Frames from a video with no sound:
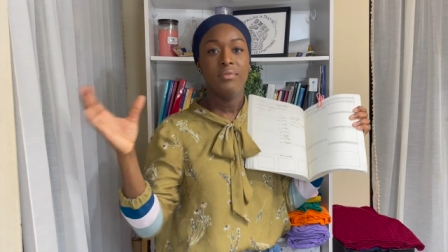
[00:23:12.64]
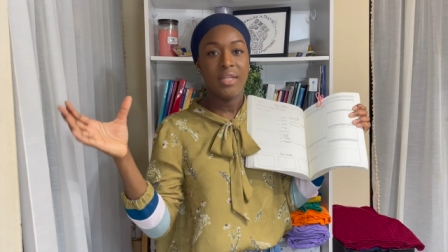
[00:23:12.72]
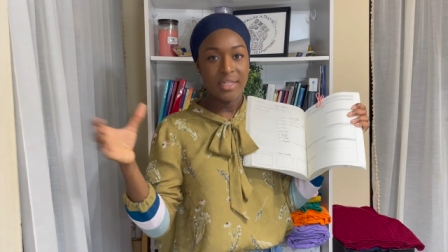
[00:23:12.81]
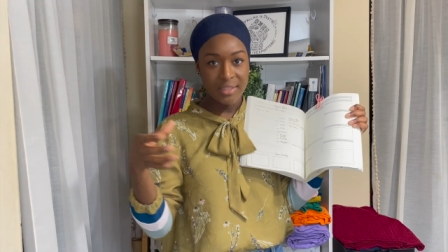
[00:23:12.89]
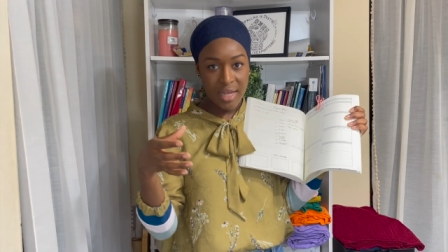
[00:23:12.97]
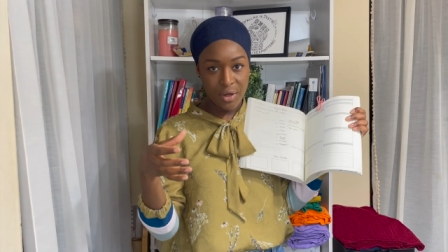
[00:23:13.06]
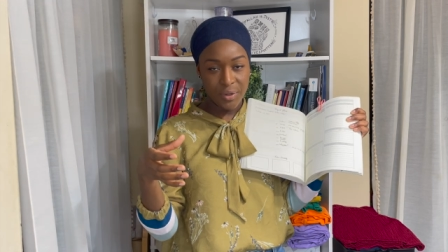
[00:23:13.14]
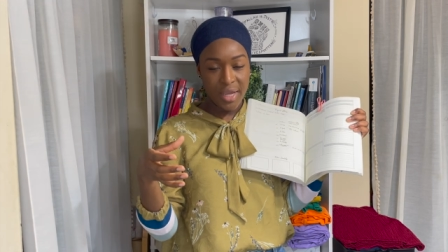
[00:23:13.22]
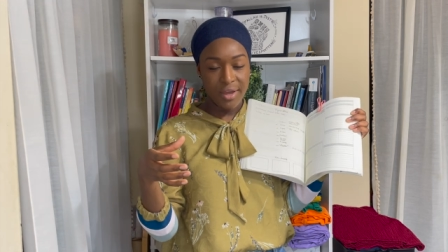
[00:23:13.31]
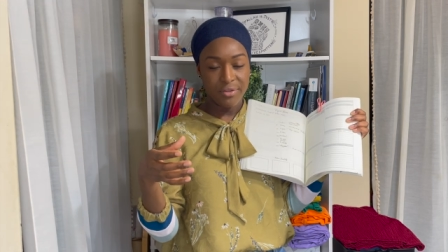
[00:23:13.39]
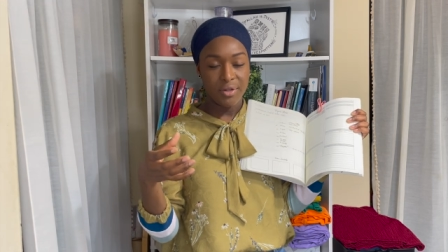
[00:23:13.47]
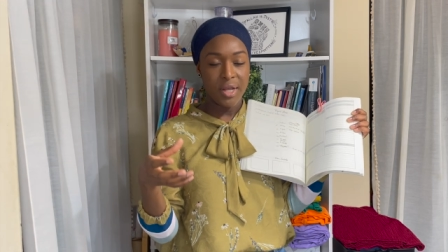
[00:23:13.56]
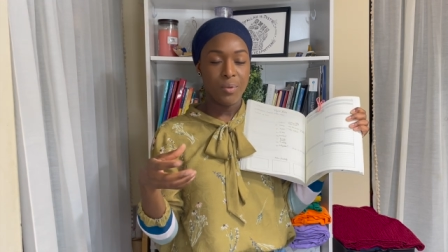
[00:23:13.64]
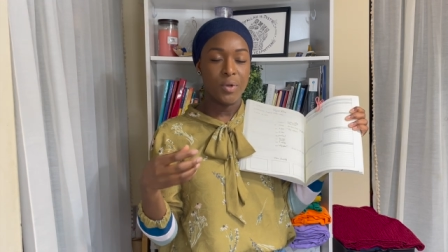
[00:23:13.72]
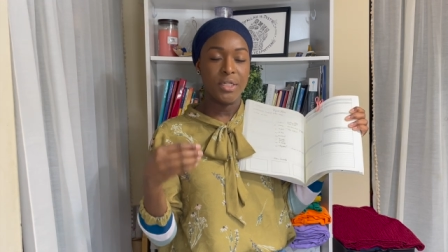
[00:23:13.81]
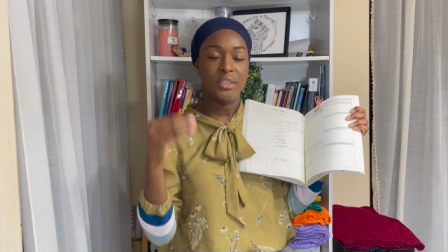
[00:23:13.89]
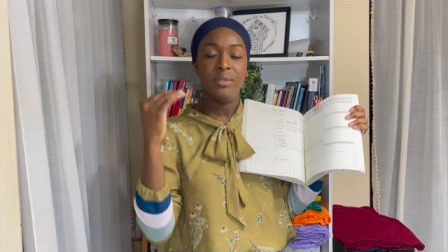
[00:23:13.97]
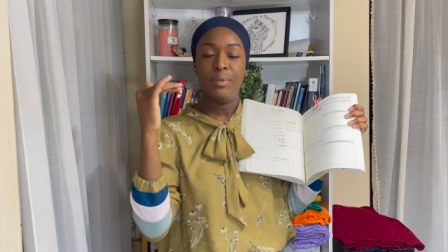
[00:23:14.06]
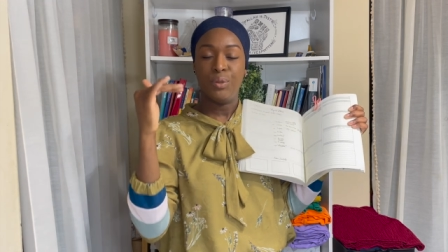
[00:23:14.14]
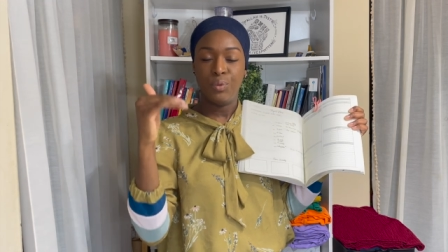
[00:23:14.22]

That's how gathered I want it to be,